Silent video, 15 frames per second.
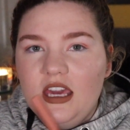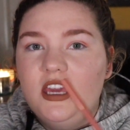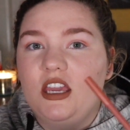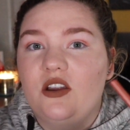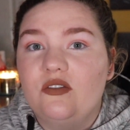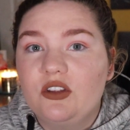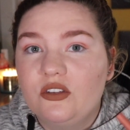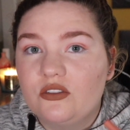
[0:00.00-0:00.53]

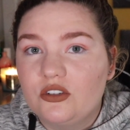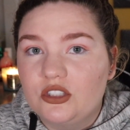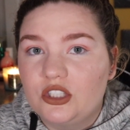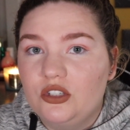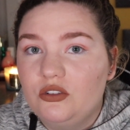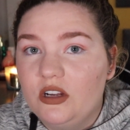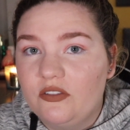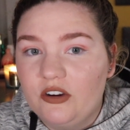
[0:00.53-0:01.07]
even though they're
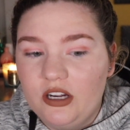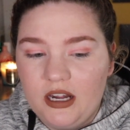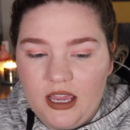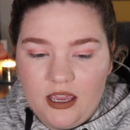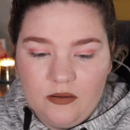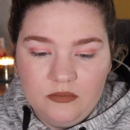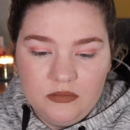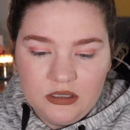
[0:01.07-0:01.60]
two different
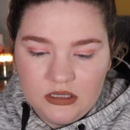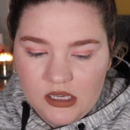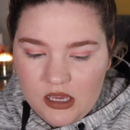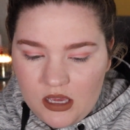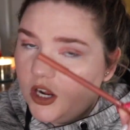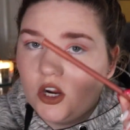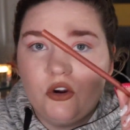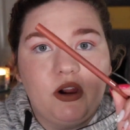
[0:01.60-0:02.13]
names,
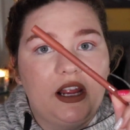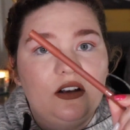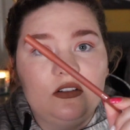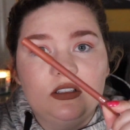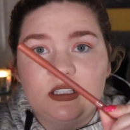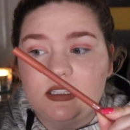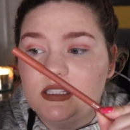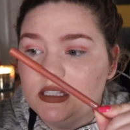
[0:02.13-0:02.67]

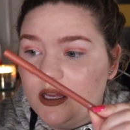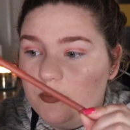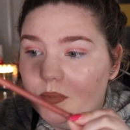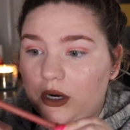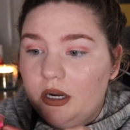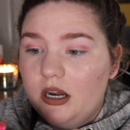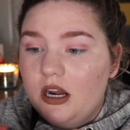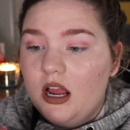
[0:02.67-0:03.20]
Cradled and
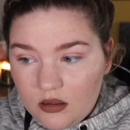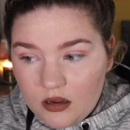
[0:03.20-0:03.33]
Slumber,